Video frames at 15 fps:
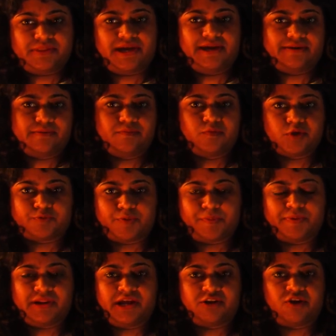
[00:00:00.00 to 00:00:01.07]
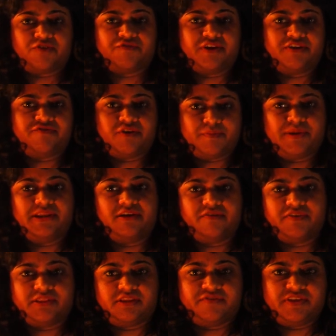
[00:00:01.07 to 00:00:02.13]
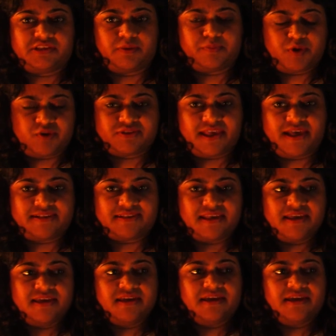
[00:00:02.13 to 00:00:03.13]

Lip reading: that most people are not very familiar with the visa process,